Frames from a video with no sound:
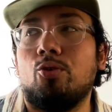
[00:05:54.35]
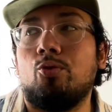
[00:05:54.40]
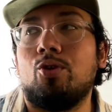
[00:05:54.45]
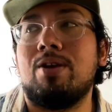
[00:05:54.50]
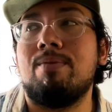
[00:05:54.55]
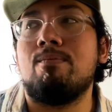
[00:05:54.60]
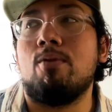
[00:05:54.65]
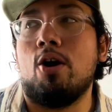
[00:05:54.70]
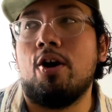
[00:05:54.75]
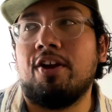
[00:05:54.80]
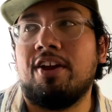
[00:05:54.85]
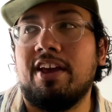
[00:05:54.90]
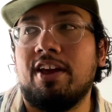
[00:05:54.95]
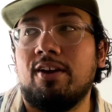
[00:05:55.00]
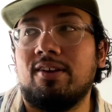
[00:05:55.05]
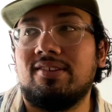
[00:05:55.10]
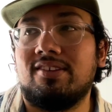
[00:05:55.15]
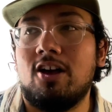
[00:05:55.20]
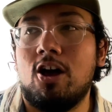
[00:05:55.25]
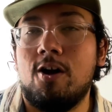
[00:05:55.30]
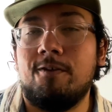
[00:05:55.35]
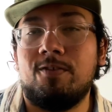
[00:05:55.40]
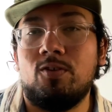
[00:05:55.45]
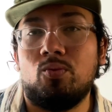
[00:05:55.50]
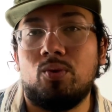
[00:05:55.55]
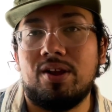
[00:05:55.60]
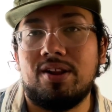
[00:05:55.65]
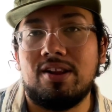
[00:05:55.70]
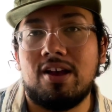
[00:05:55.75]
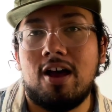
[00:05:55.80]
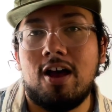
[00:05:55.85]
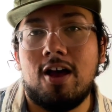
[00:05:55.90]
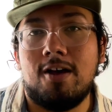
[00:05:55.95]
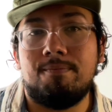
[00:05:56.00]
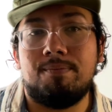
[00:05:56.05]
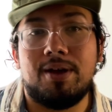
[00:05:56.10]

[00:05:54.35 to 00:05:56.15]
remarket yourself and whatnot,